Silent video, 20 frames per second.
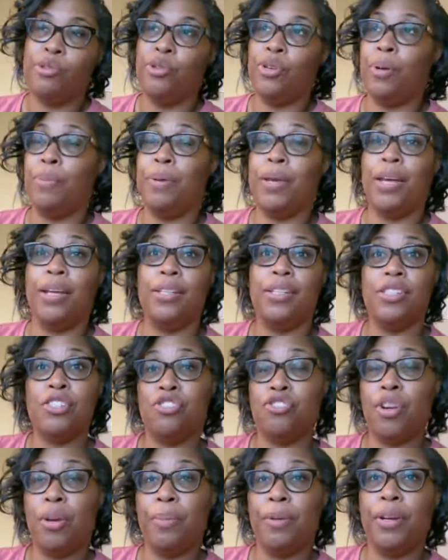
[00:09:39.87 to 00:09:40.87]
You can be a
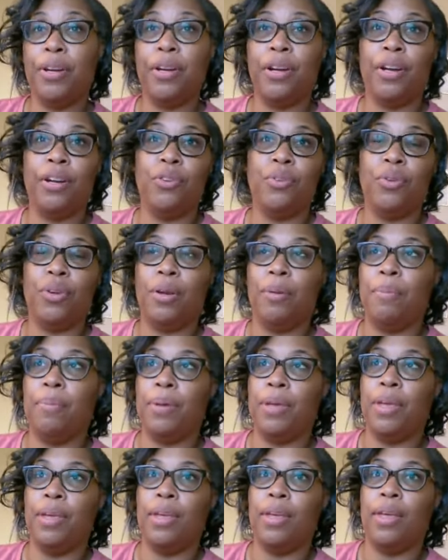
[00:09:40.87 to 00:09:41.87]
distributor, you can
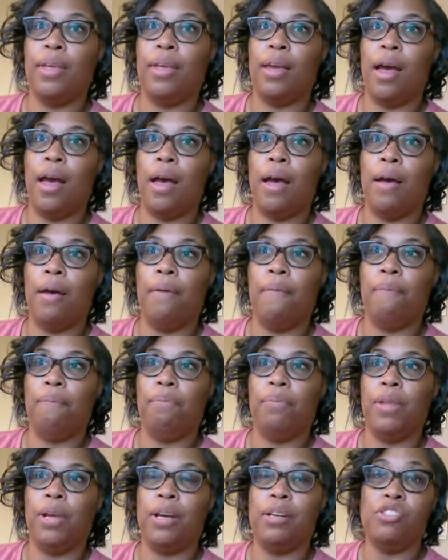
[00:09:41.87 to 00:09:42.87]
be
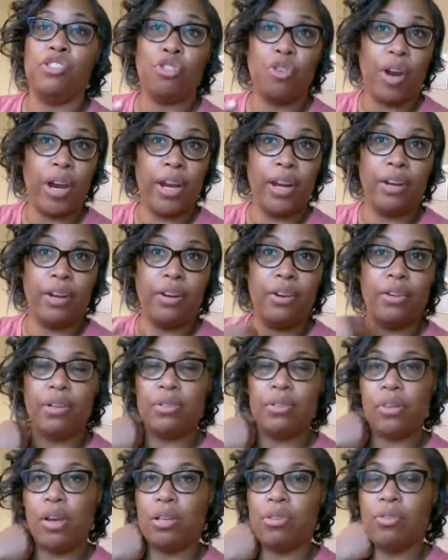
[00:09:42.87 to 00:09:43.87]
a trainer.
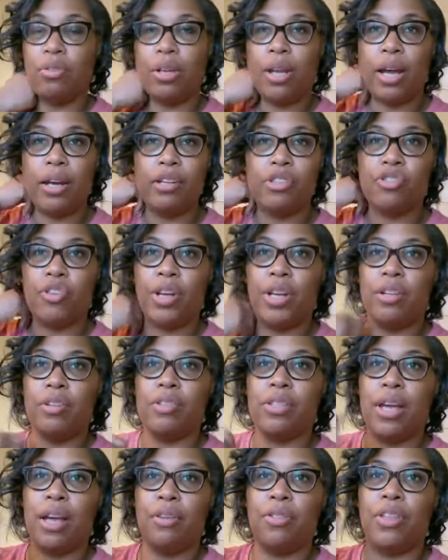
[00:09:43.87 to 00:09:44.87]
There's also a lot of trainers
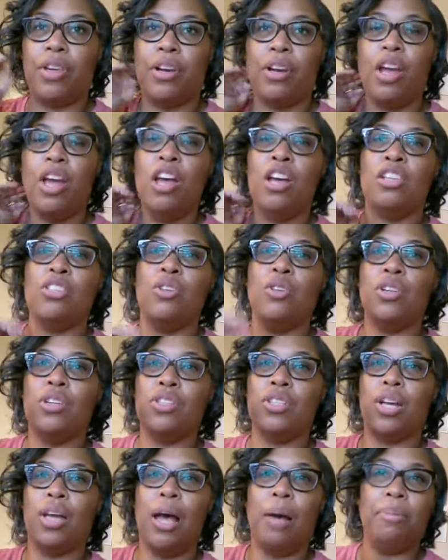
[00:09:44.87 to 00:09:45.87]
out there. So there's
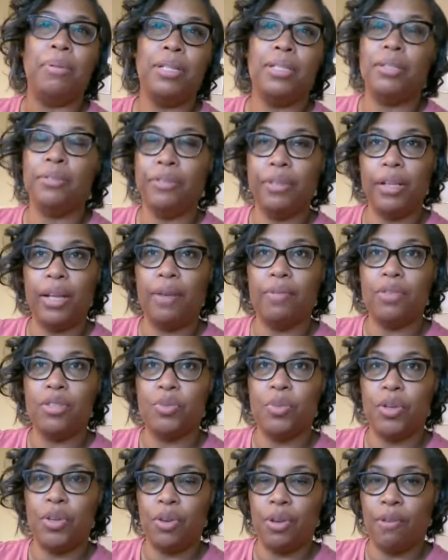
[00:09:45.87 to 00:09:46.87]
a couple of different levels
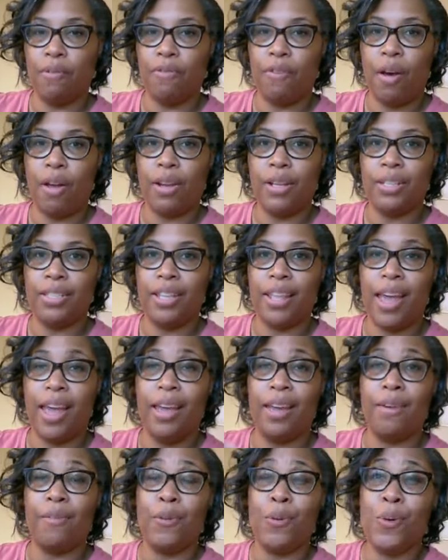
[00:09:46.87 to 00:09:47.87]
where you can fall into that.
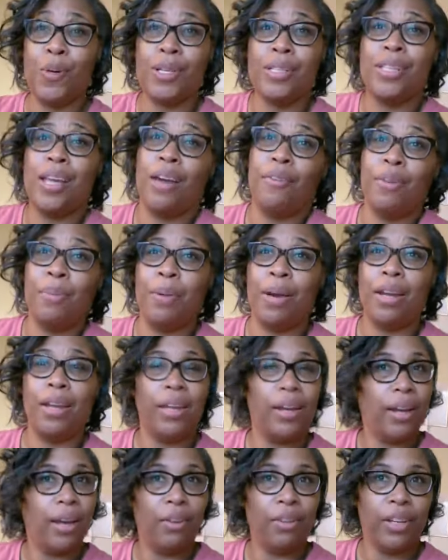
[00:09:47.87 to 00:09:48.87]
And of course, everybody
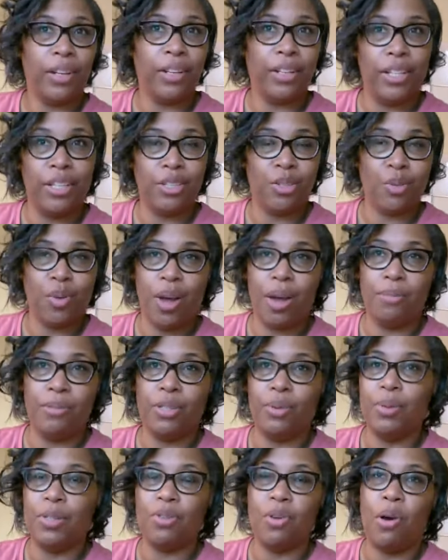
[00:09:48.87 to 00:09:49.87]
in healthcare needs scrubs.
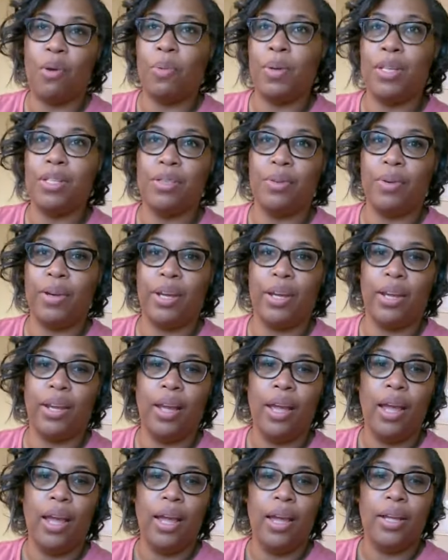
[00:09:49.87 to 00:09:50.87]
So it's always great
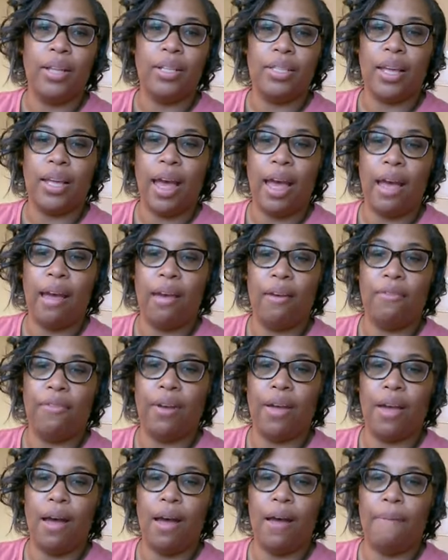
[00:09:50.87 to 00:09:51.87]
to have
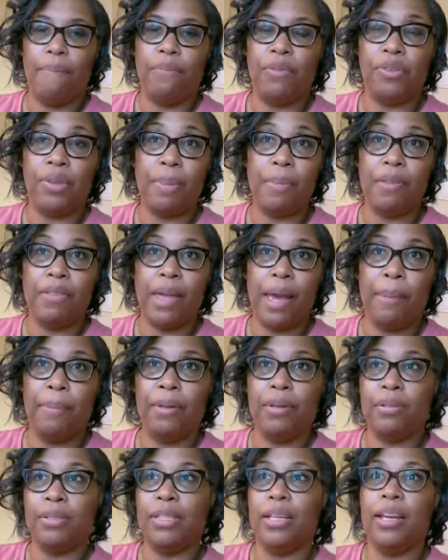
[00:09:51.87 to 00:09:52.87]
some of that
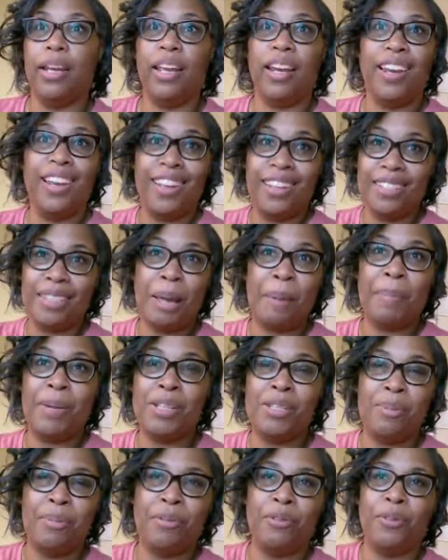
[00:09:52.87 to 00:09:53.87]
built in. And as I
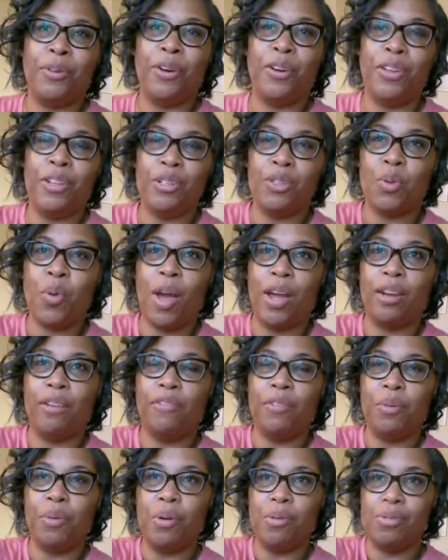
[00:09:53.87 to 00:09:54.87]
mentioned before, there's quite a
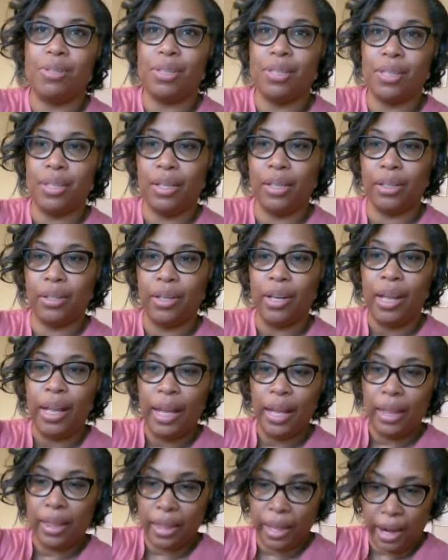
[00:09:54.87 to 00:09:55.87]
few NOSAs here
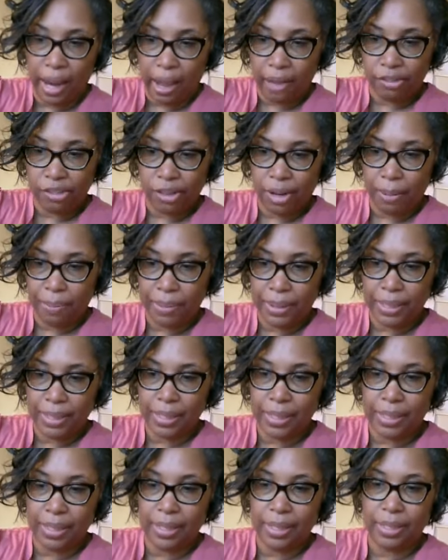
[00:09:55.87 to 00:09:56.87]
that have scrub
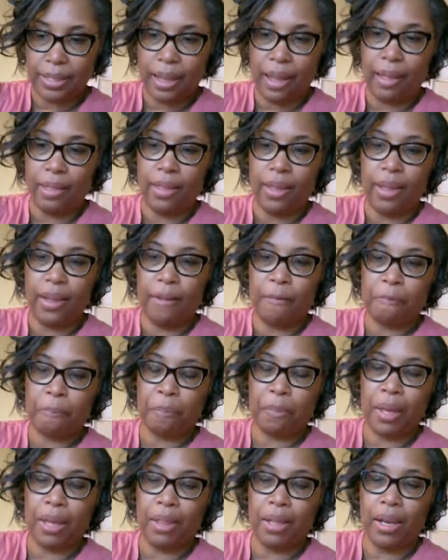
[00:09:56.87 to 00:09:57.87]
businesses. And then
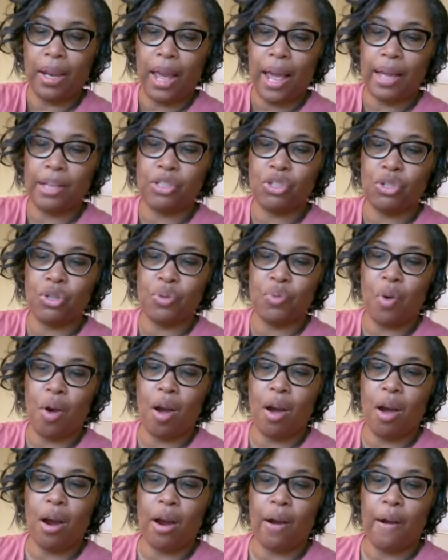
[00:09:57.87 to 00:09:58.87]
the last two
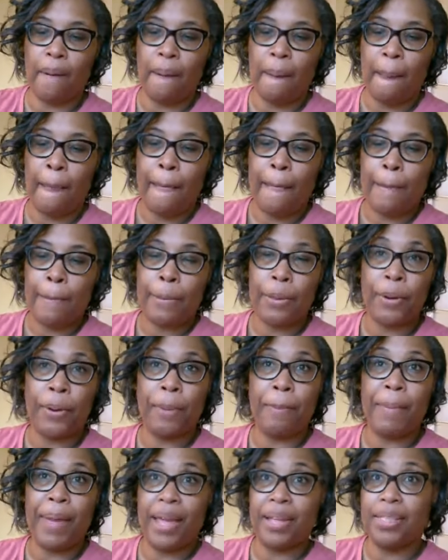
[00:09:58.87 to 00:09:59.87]
are your
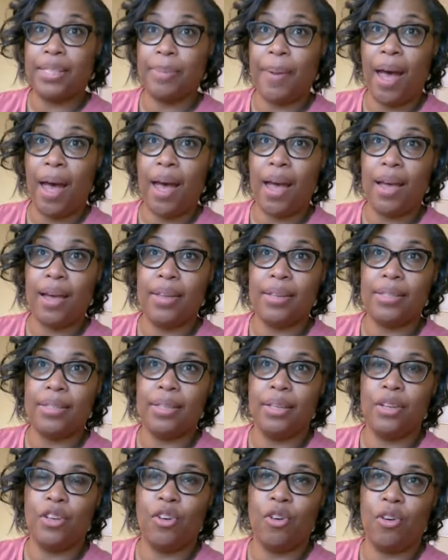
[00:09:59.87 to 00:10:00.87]
med spas
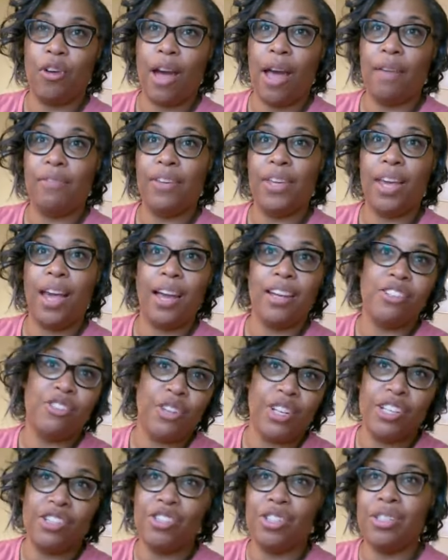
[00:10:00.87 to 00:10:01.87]
or IV
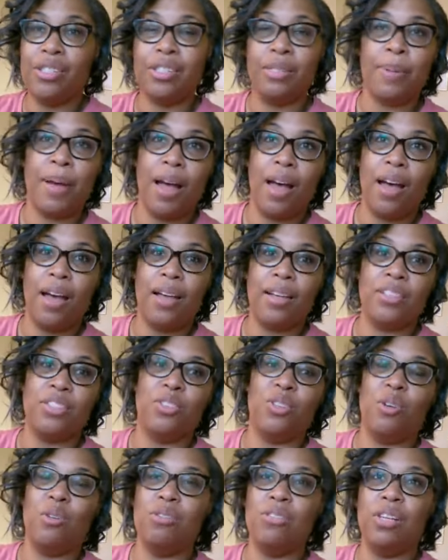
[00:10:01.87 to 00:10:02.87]
hydration spas.
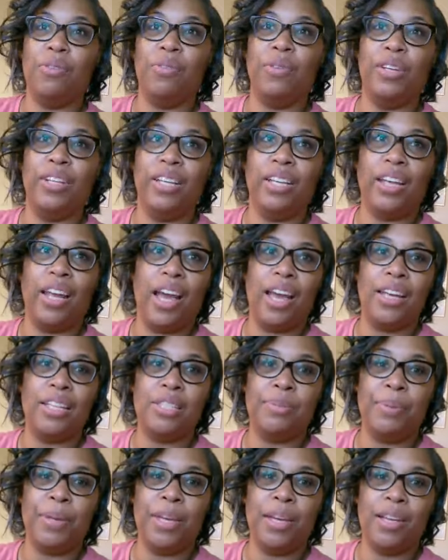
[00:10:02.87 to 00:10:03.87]
Those really
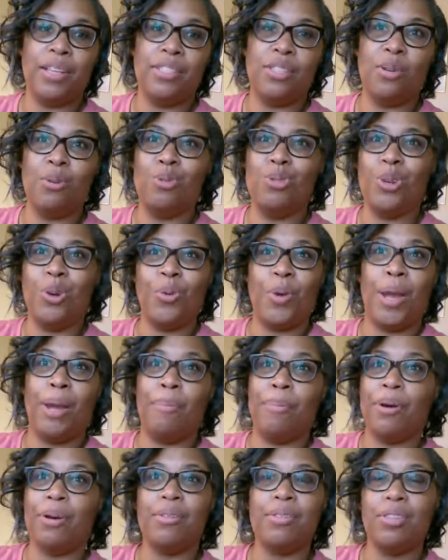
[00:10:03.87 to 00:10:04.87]
nice because those are
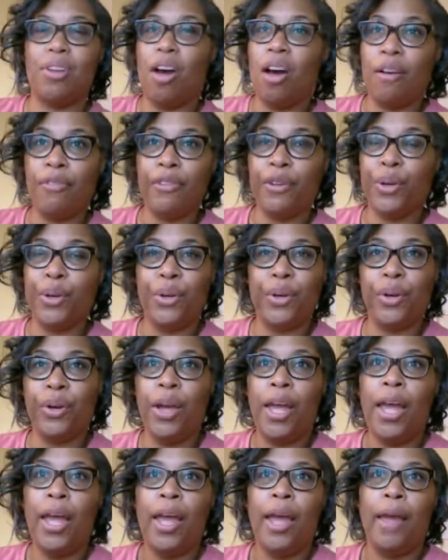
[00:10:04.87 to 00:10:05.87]
great perks to offer your
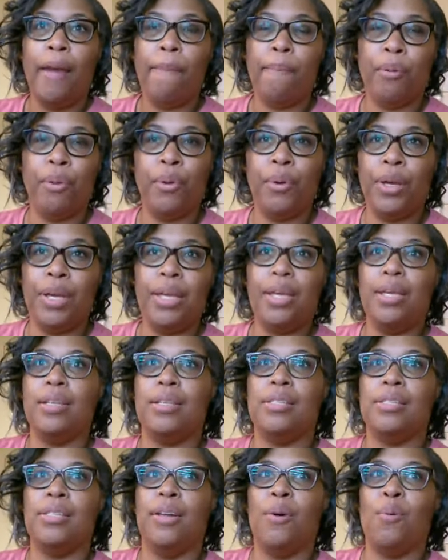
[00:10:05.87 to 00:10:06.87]

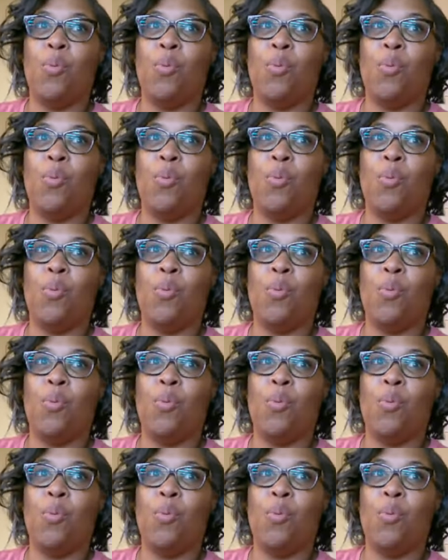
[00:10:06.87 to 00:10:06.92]
employees.